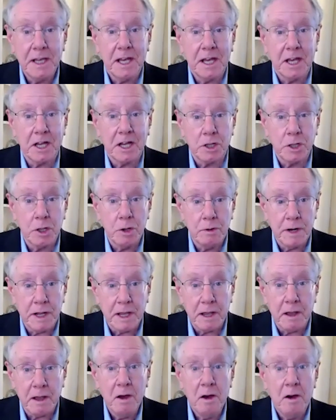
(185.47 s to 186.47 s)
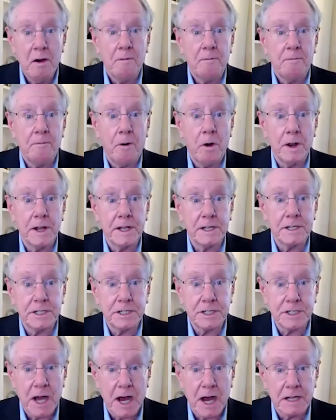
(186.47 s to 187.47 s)
including falling
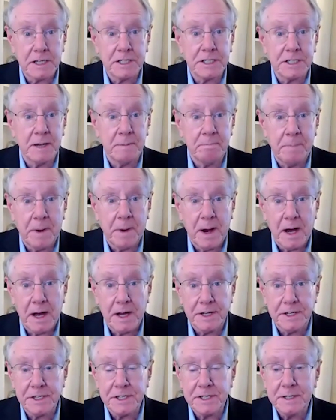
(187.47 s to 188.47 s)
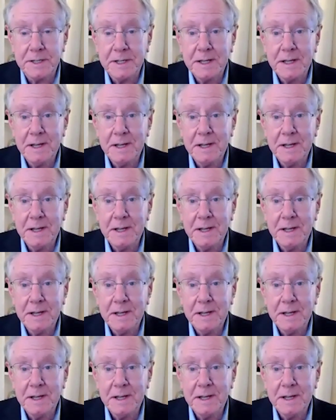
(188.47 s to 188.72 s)
stocks and bonds.